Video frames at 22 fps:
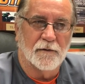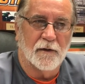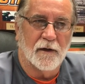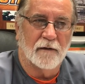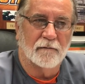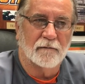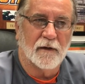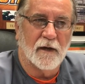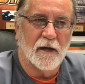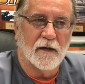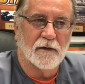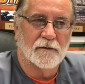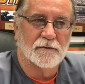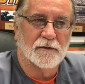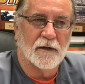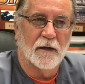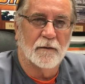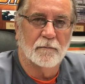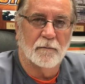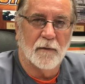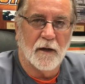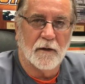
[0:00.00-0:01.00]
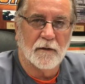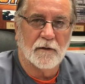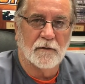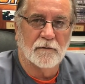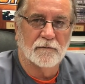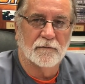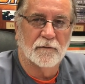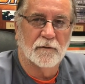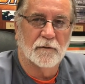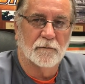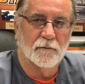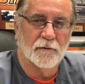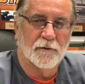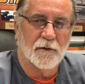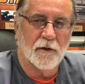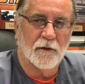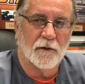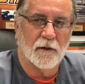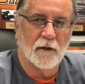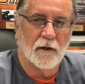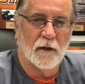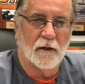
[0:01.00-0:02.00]
You have Cal State Bakersfield
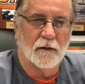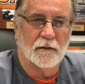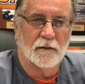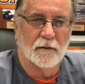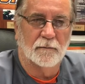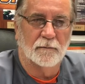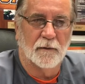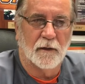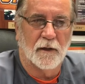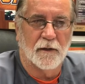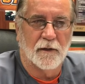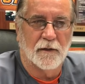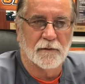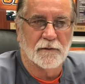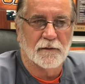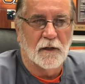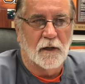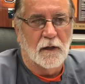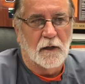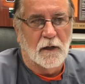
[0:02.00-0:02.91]
returning a lot of good players.